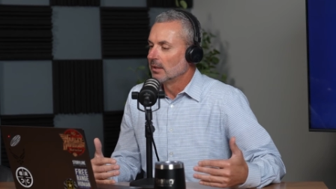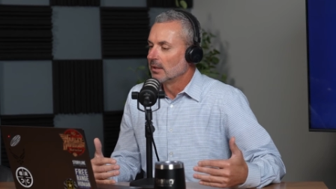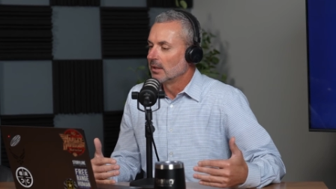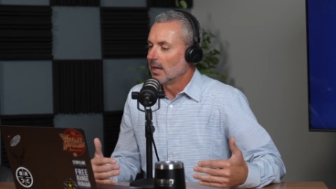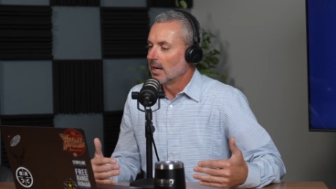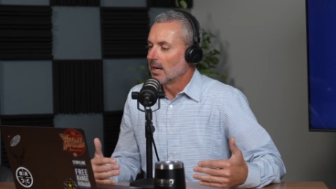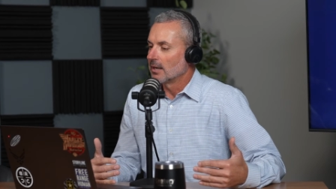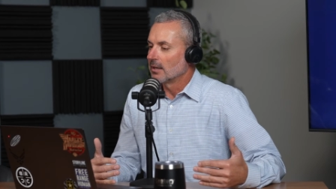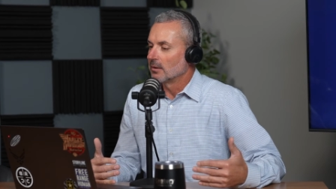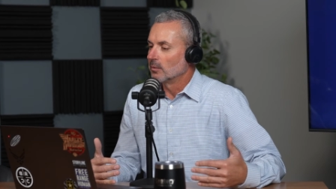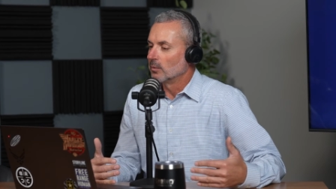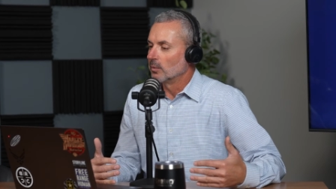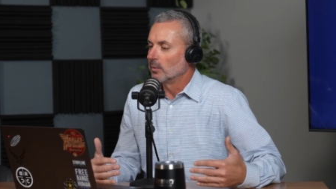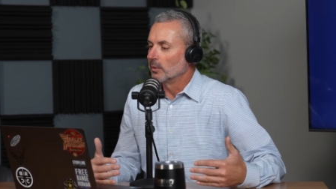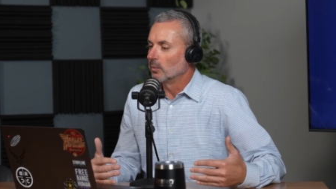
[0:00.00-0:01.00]
uh,
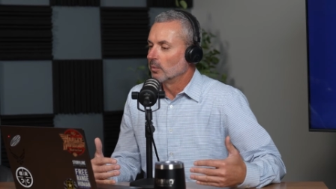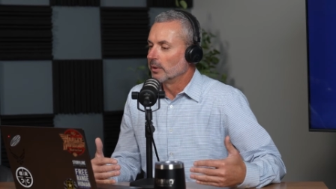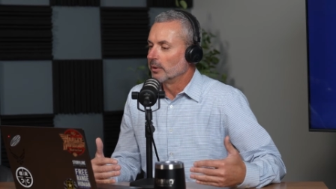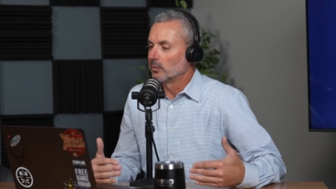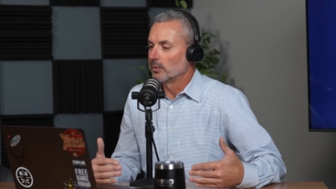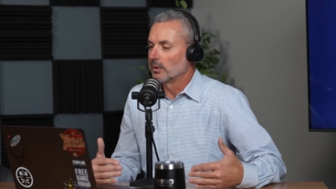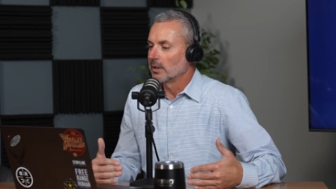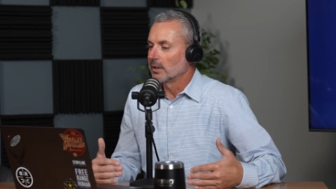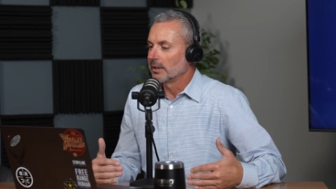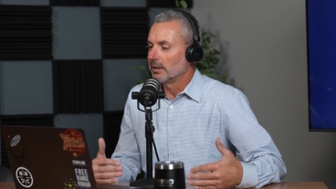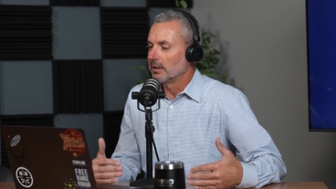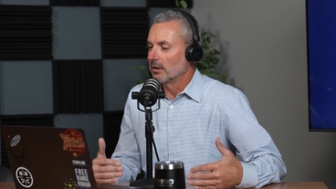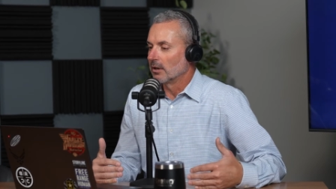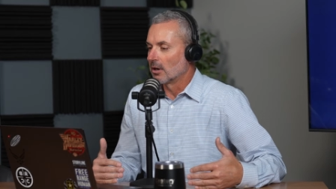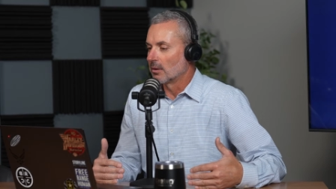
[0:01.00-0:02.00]
we, we
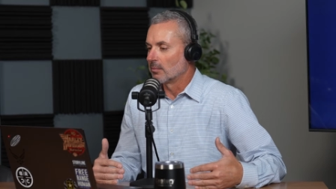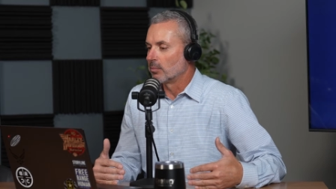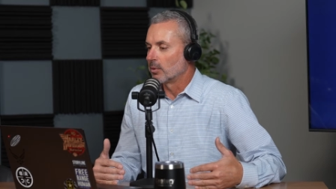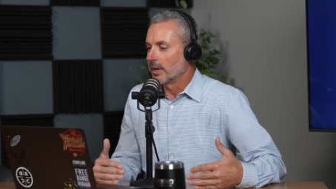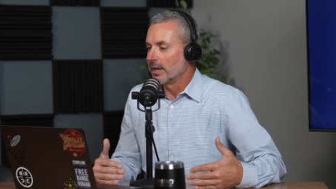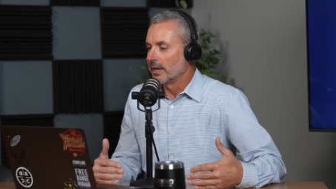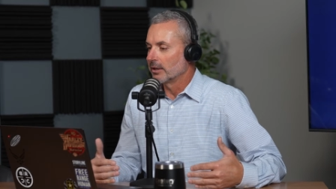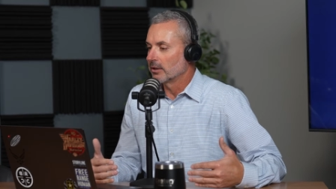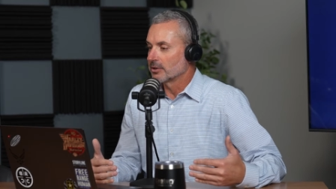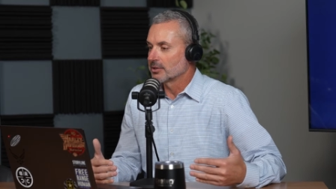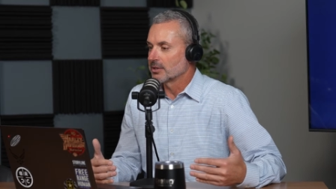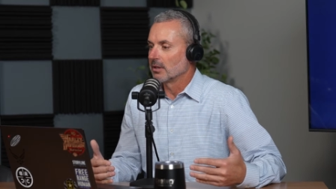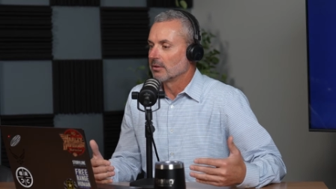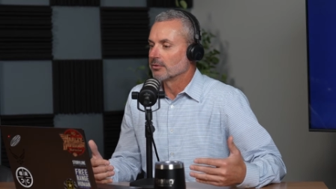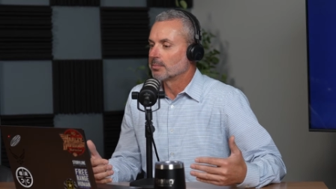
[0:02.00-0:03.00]
really are branding
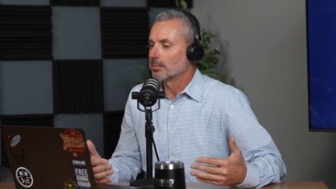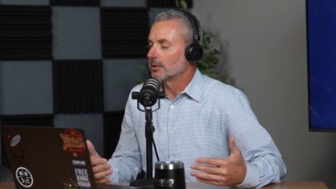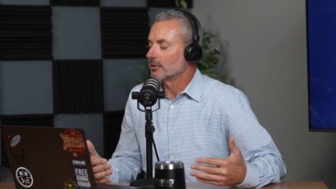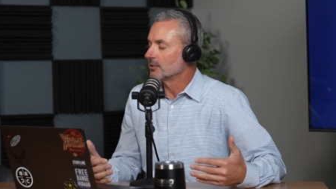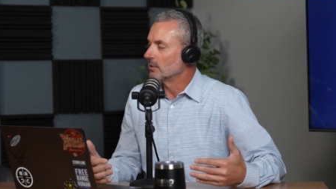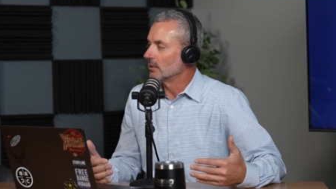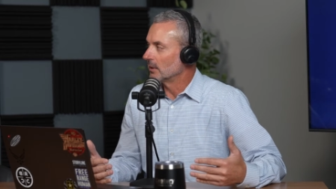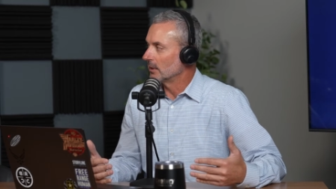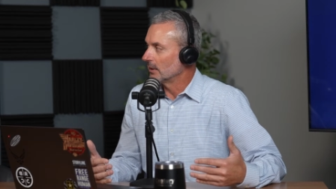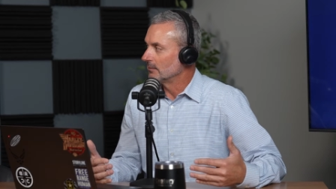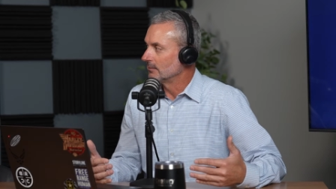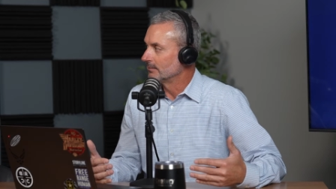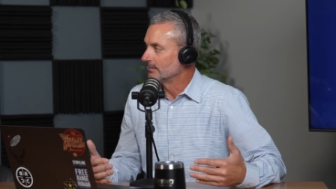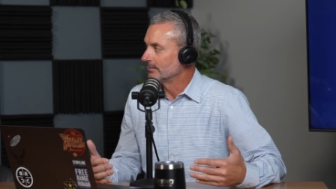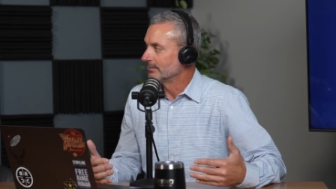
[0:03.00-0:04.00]
ourselves personally
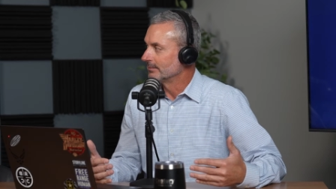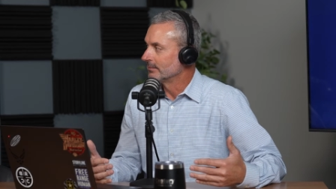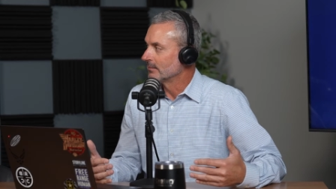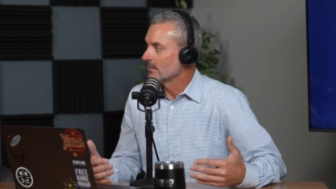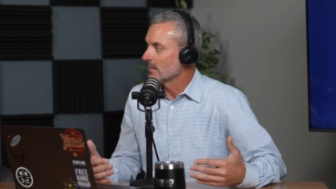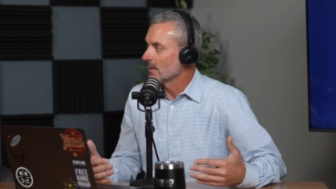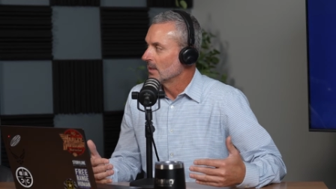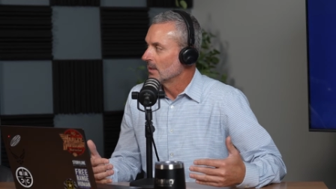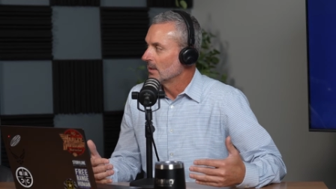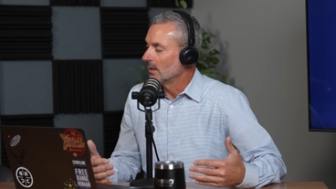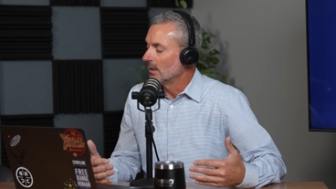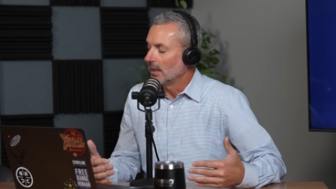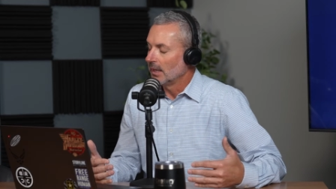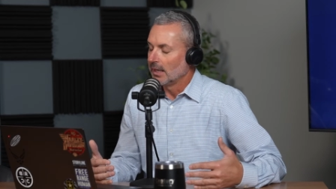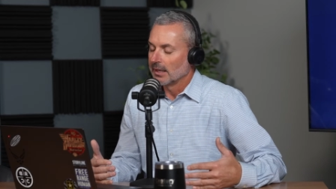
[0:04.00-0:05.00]

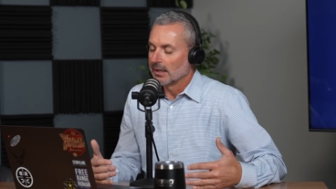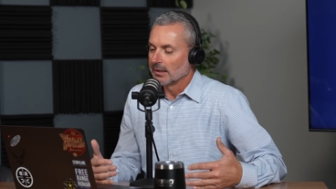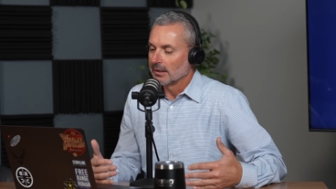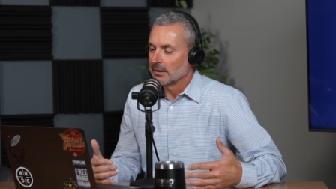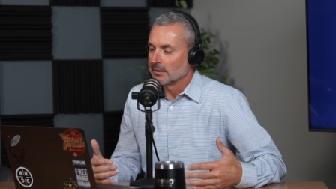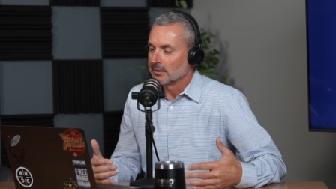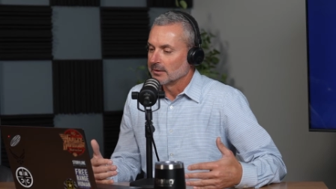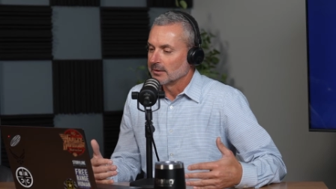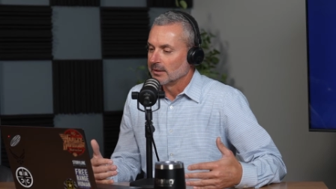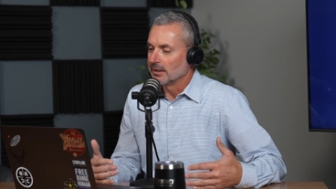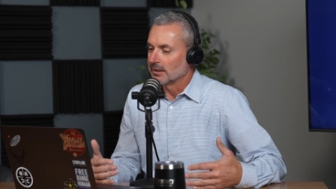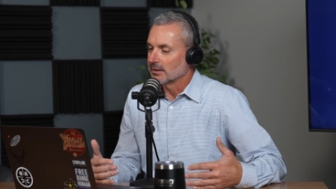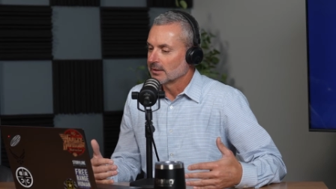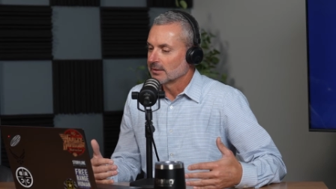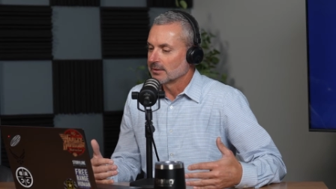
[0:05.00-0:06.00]
and
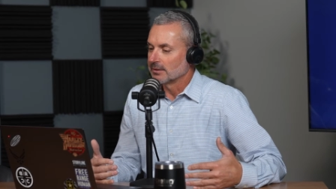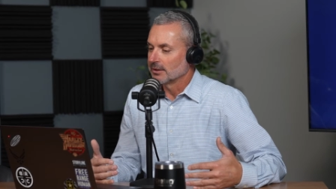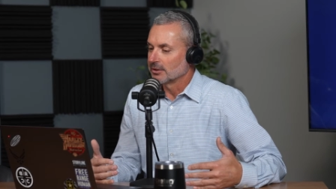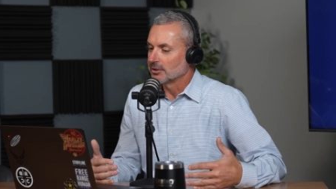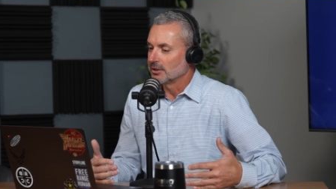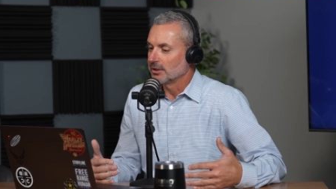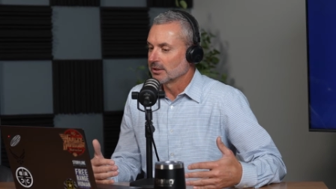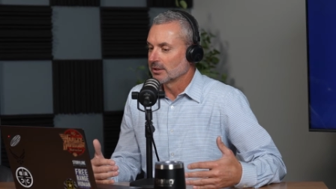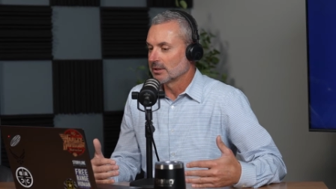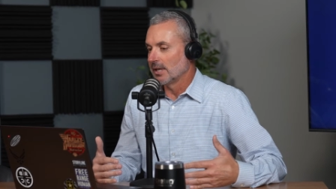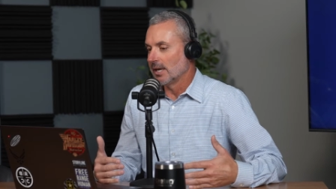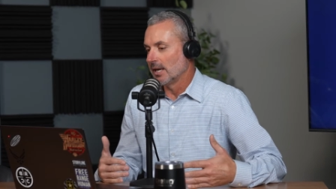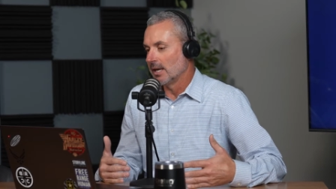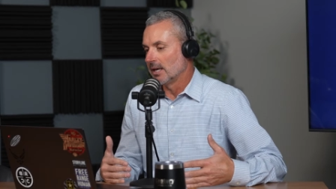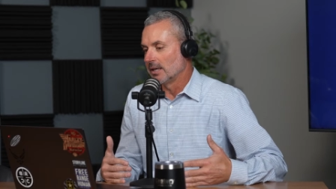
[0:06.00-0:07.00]
it's it's just
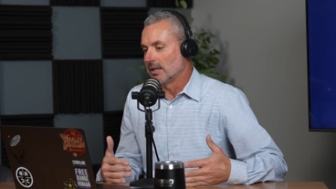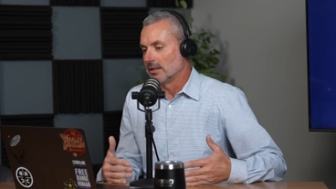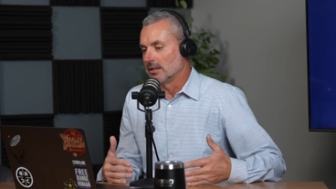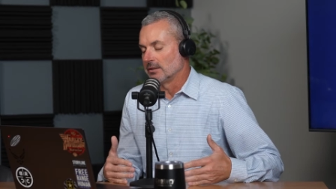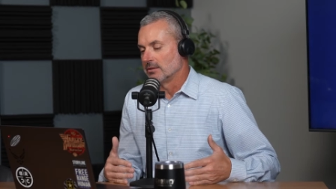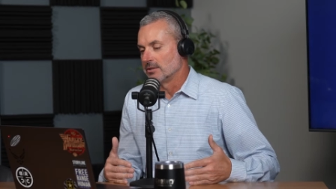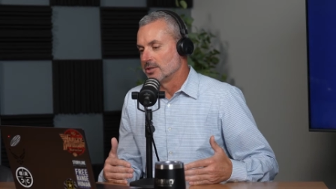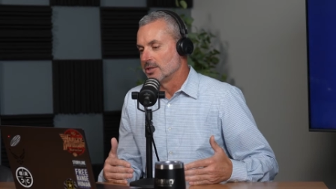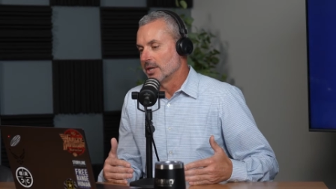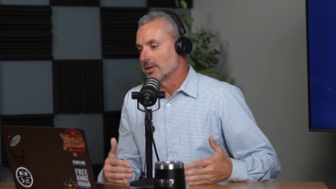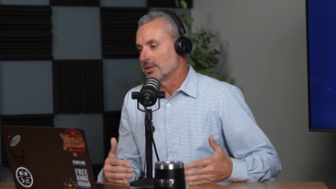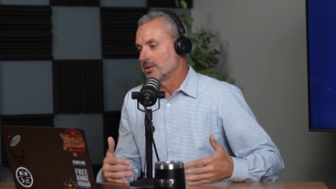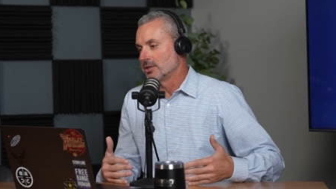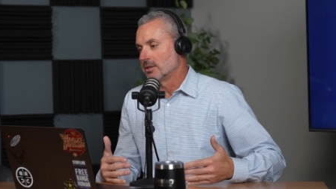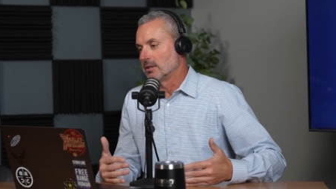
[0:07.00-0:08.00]
a
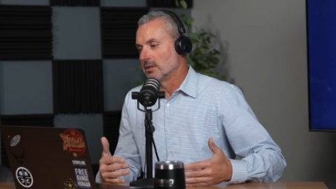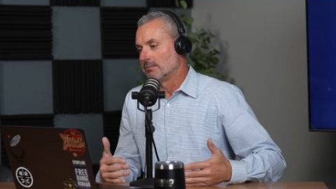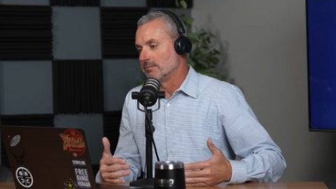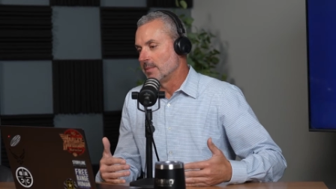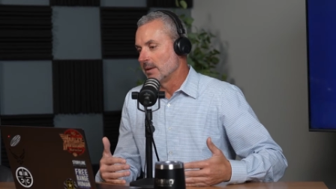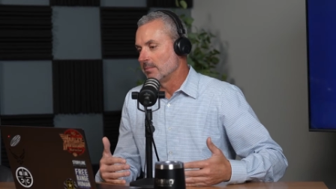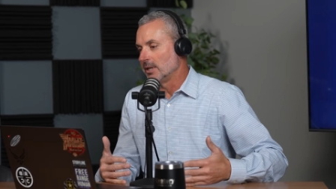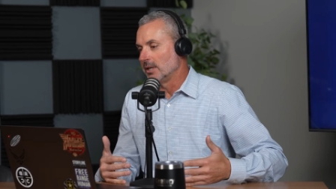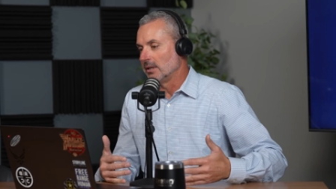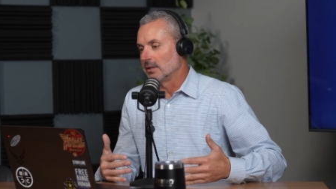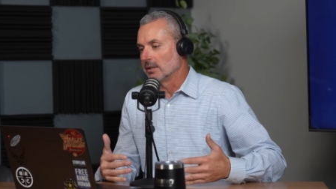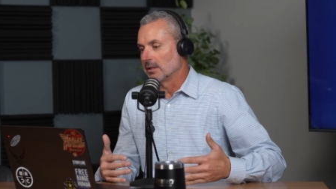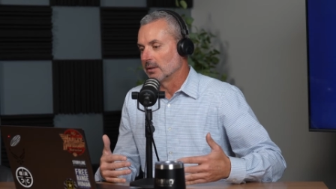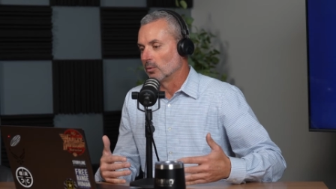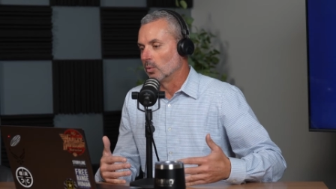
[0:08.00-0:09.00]
gesture of maybe